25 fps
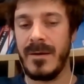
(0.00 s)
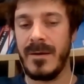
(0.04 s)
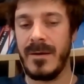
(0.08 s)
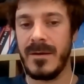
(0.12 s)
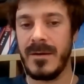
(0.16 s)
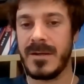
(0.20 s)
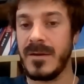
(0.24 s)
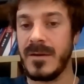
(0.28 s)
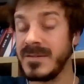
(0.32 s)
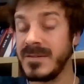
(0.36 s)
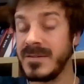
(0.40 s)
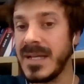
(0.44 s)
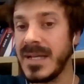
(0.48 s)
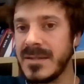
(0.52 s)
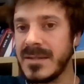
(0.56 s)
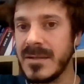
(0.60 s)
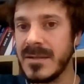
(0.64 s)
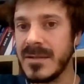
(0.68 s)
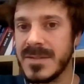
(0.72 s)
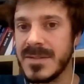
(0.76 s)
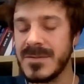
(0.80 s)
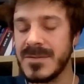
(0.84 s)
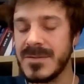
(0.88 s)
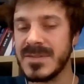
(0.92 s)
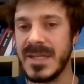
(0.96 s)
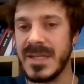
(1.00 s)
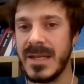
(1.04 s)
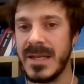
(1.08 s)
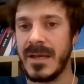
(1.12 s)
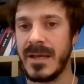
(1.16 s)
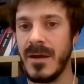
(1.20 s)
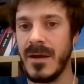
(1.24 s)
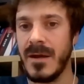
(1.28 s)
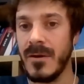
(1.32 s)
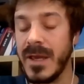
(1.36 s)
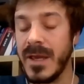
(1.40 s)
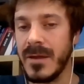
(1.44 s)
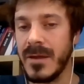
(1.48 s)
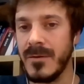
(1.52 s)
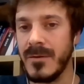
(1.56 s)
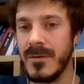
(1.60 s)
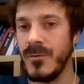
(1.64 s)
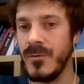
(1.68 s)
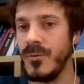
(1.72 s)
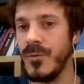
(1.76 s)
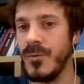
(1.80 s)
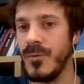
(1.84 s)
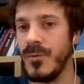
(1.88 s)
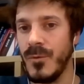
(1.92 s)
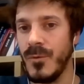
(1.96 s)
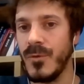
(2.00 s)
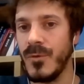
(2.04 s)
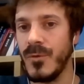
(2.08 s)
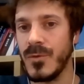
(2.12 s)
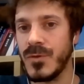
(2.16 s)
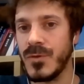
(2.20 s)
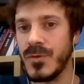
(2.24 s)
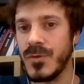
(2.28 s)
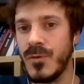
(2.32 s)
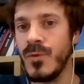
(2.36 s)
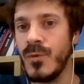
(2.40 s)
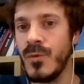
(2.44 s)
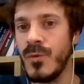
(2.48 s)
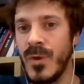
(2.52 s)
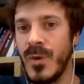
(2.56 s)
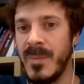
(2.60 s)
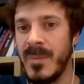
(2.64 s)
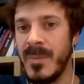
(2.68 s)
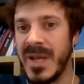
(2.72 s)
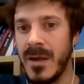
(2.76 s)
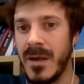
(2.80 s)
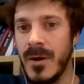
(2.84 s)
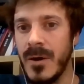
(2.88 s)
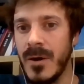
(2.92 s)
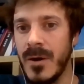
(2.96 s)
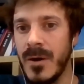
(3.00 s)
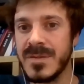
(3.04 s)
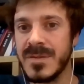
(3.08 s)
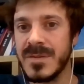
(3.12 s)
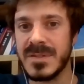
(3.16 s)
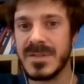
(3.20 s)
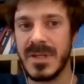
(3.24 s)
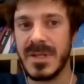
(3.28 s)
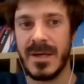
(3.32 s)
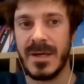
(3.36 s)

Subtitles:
contacted us to say, like, okay, school will be closed.